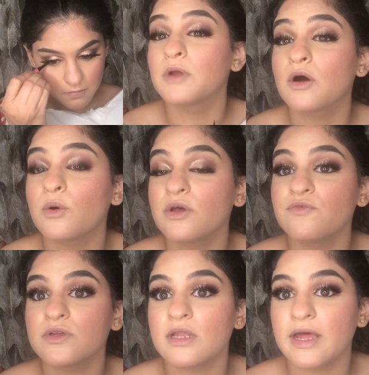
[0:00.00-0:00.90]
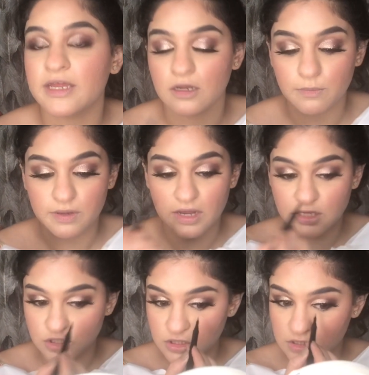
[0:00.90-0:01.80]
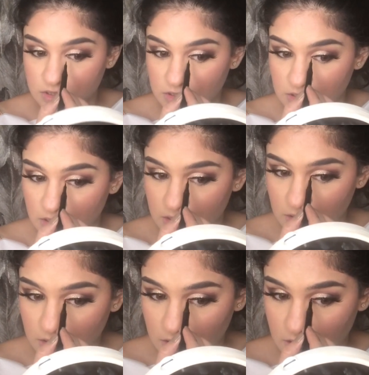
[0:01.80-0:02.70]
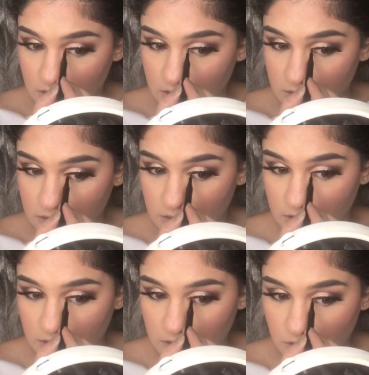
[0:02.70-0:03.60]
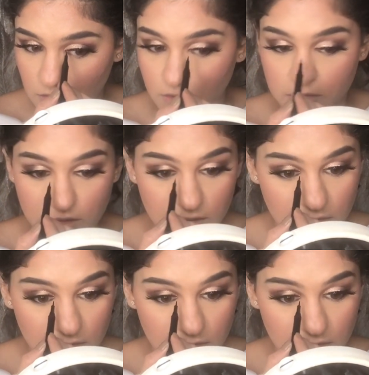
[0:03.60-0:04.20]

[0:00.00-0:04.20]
Now I'm going for the liner, but I just did the inner corner.